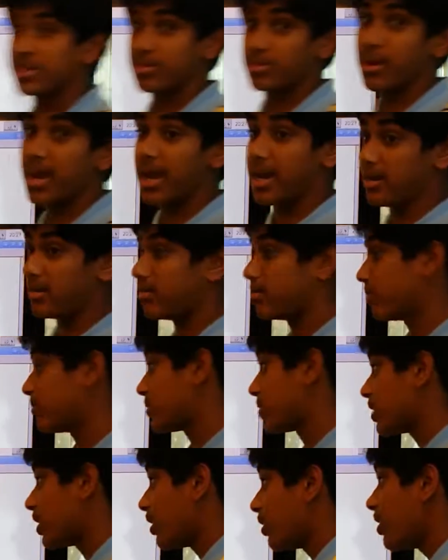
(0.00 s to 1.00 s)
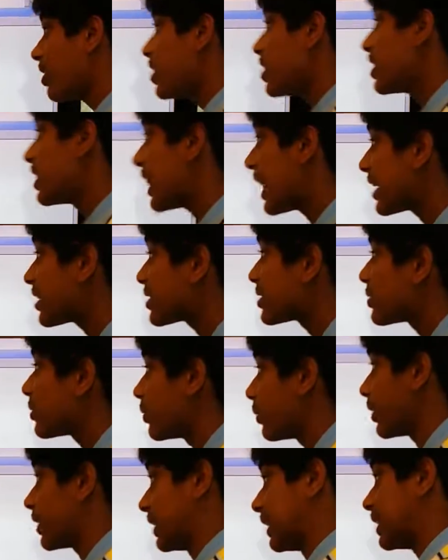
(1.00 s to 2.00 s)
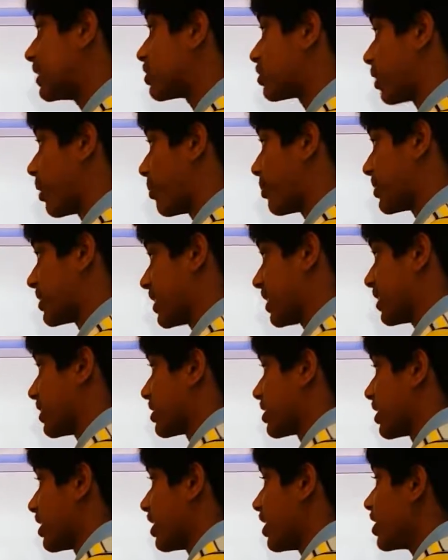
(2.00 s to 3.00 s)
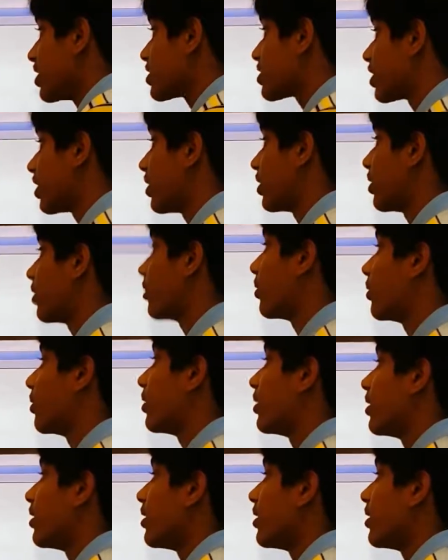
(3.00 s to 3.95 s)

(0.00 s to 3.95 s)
is red. So that's what this represents. So